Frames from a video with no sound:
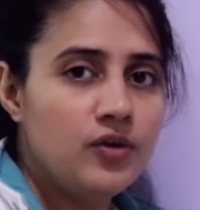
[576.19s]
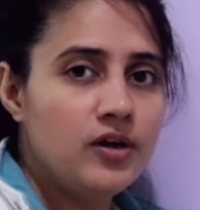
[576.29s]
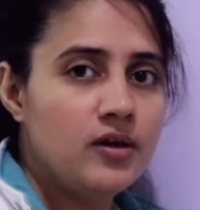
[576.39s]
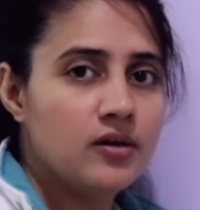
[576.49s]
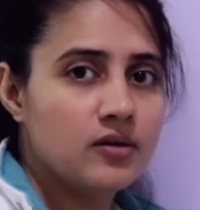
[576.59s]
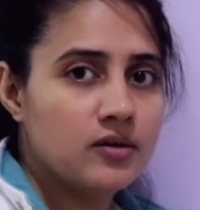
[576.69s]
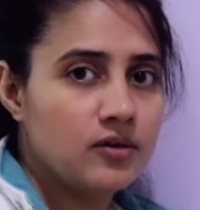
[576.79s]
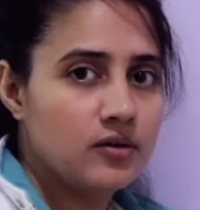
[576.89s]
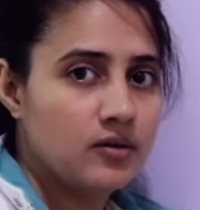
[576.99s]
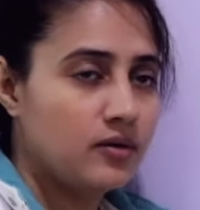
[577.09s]
will
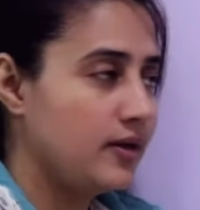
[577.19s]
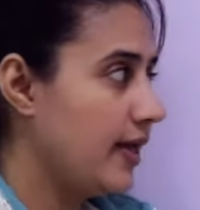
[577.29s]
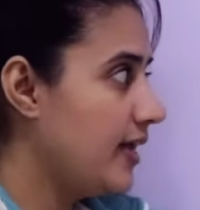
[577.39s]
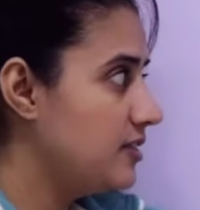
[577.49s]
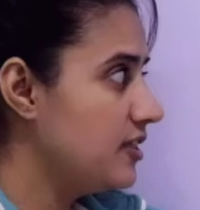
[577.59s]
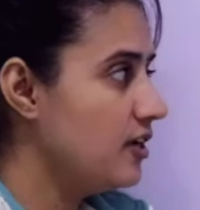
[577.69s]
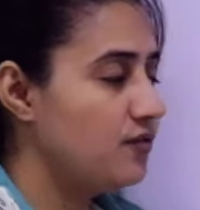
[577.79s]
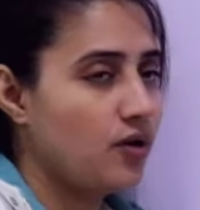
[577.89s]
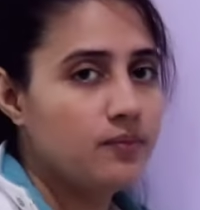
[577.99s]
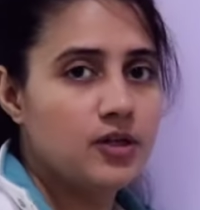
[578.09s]

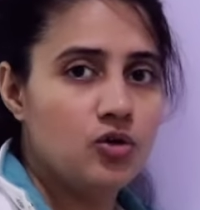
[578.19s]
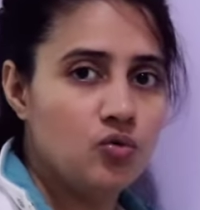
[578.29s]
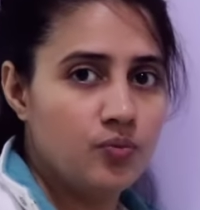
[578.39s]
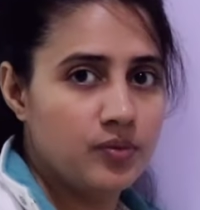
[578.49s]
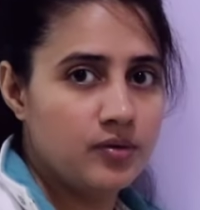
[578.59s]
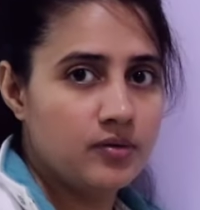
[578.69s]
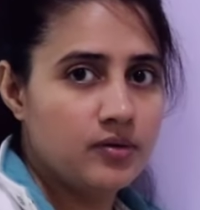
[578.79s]
exit from the loop,